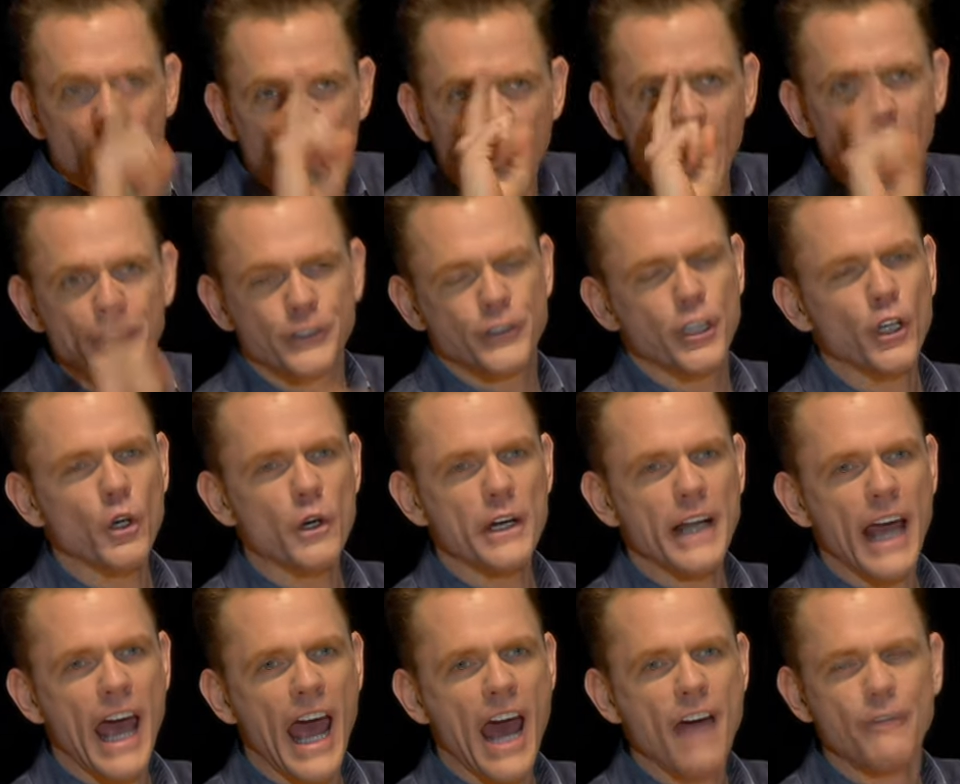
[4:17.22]
At
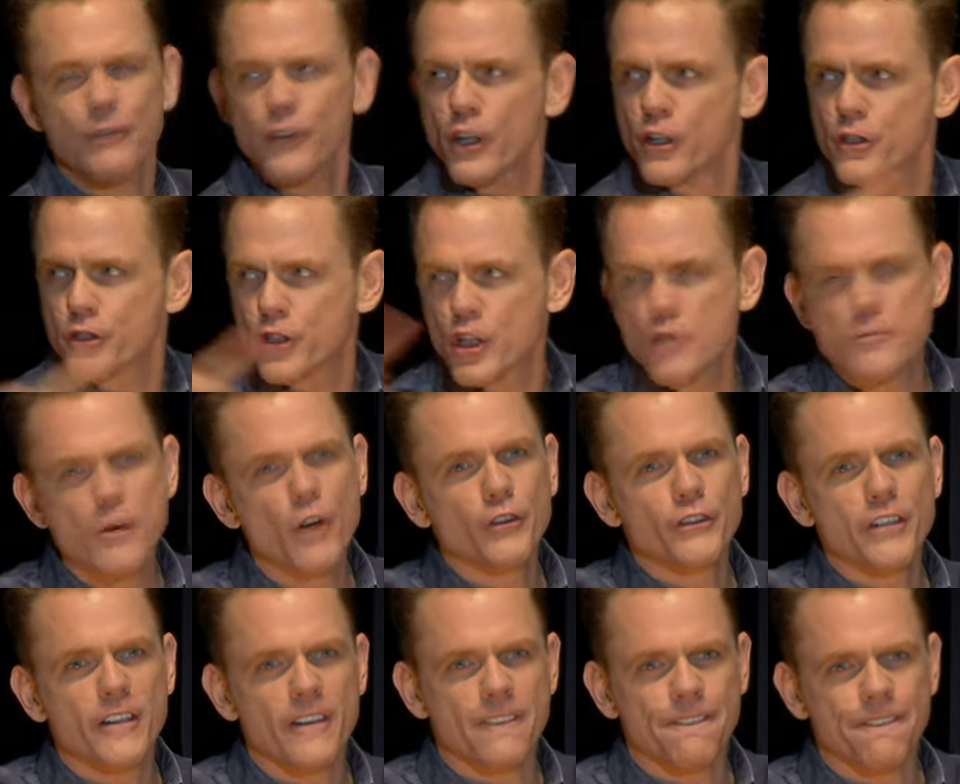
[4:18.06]
2.5 years, you
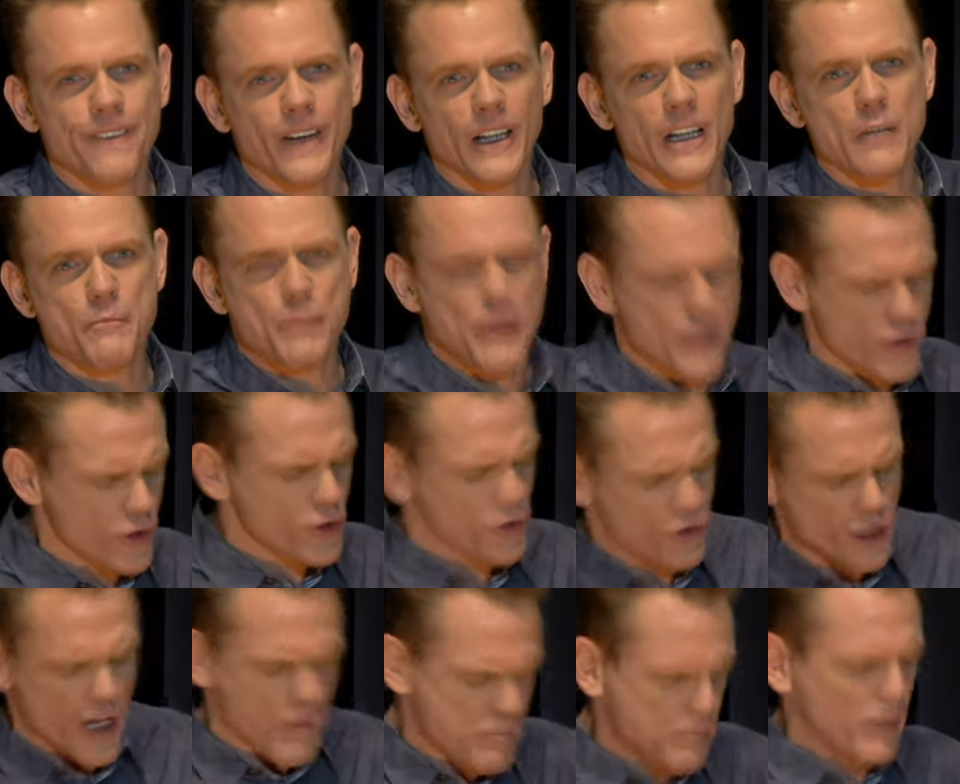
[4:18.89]
move to the Philippines, you
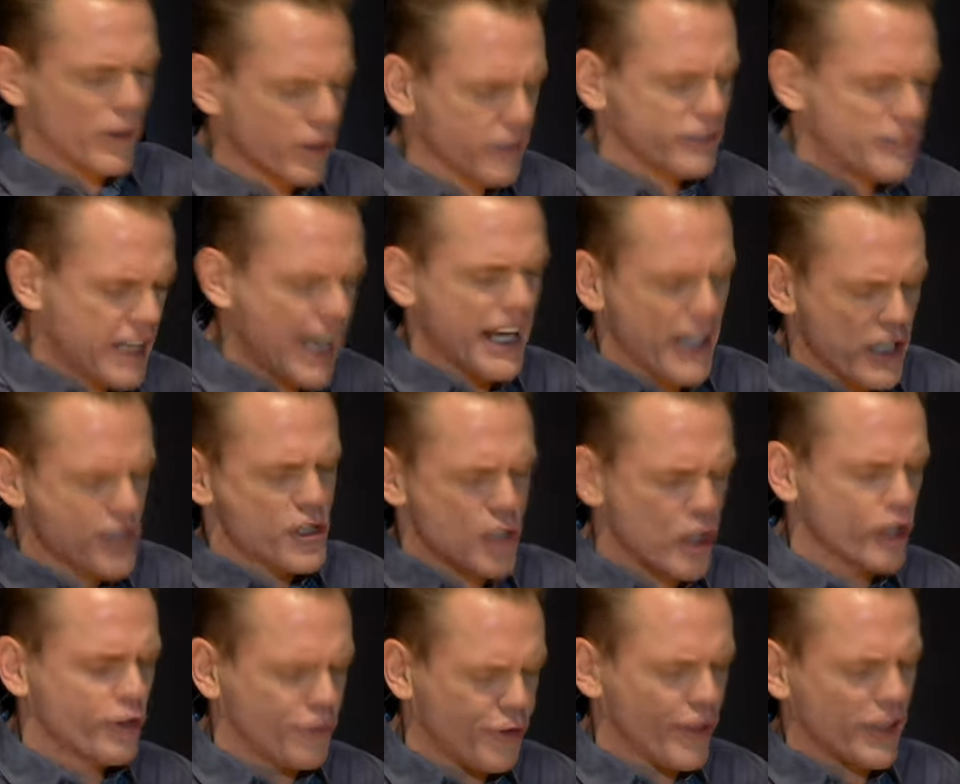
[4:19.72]
start building tennis
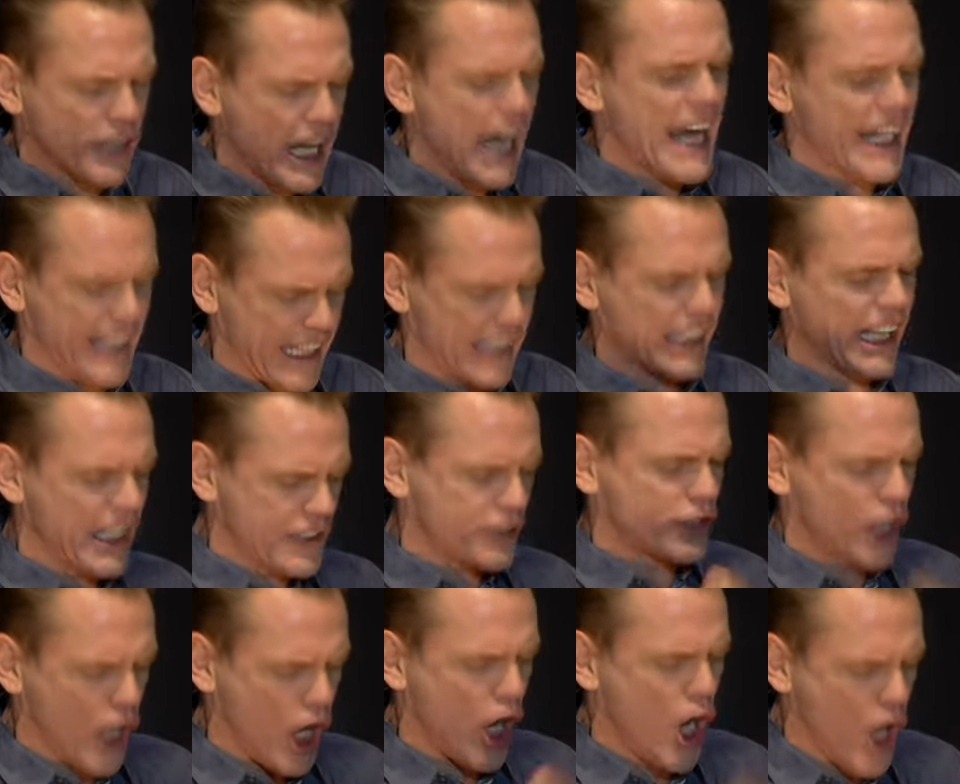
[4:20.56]
shoes for Nike.
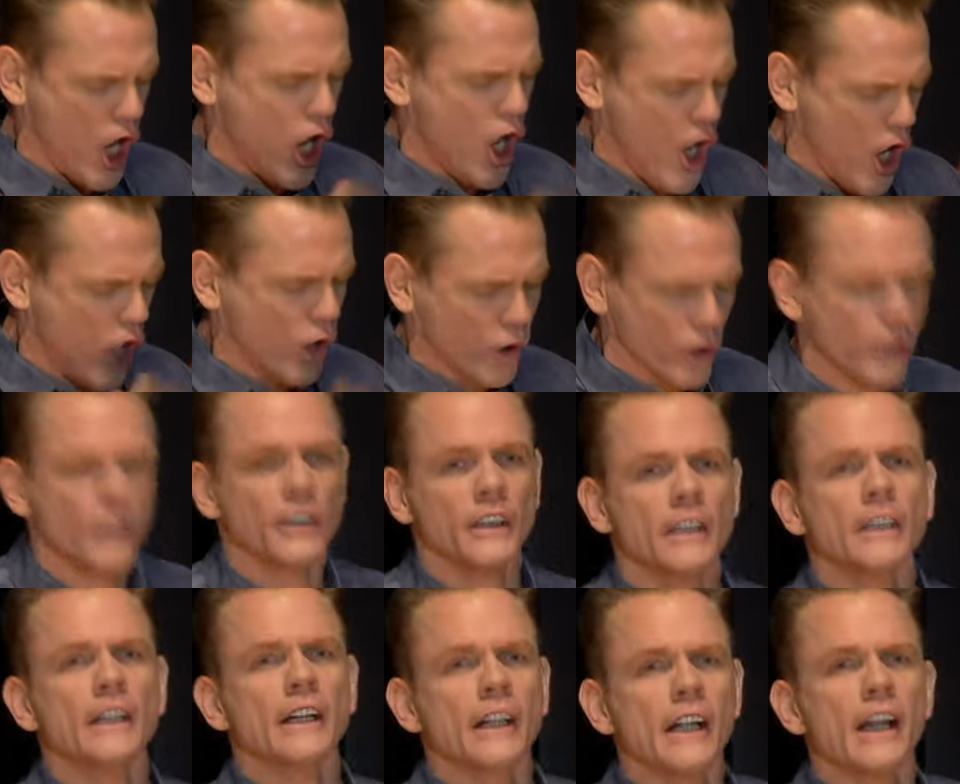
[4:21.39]
Let's go.
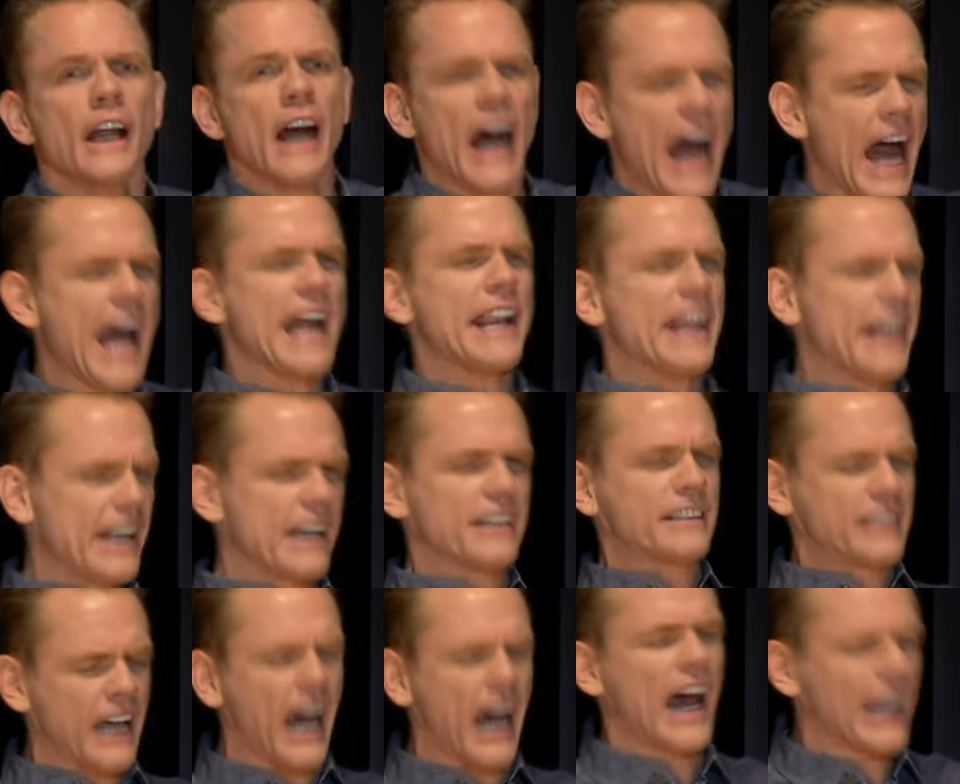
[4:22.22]
I need
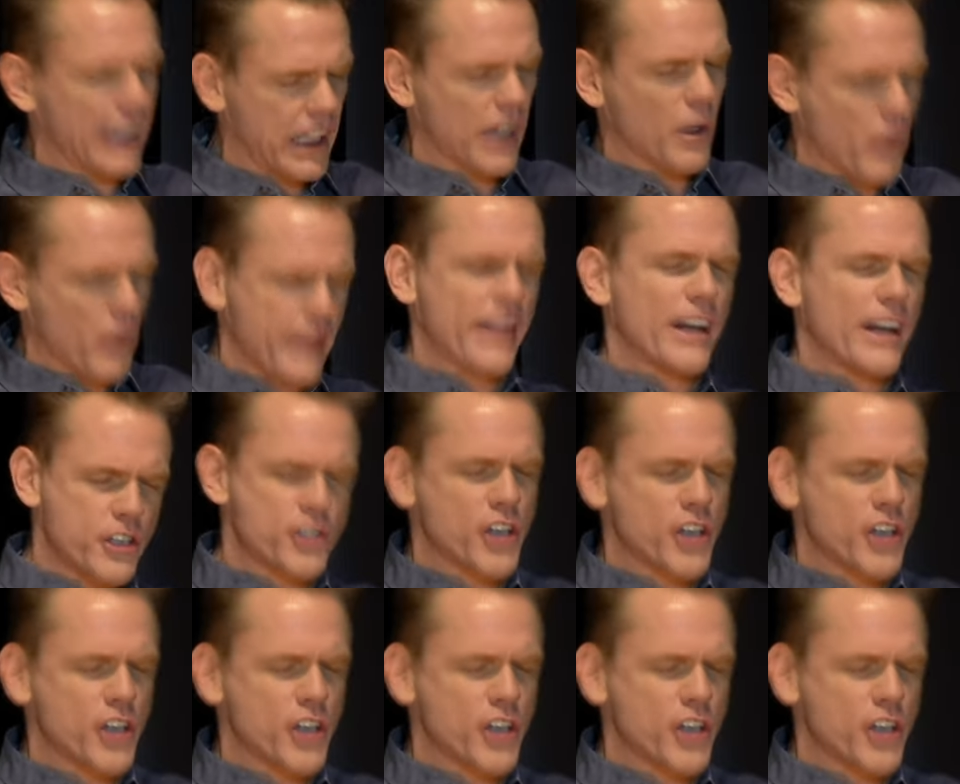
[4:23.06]
a toddler with a